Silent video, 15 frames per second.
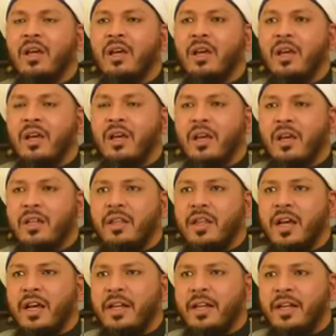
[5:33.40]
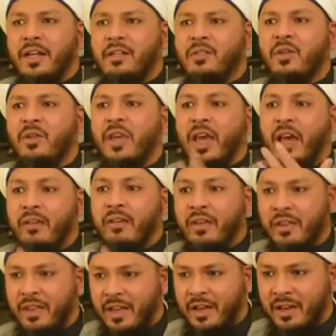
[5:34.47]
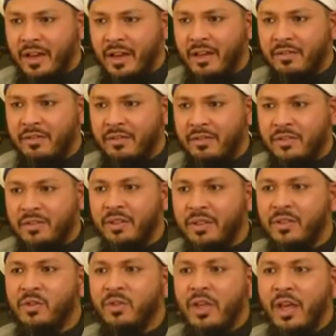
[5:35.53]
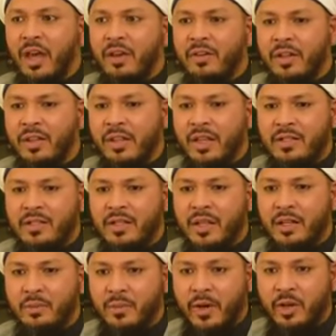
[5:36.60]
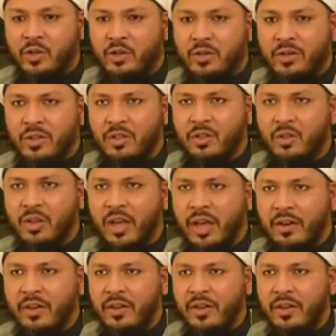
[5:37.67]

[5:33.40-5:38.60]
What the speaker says: the idea is to carry that love and to carry that celebration and to carry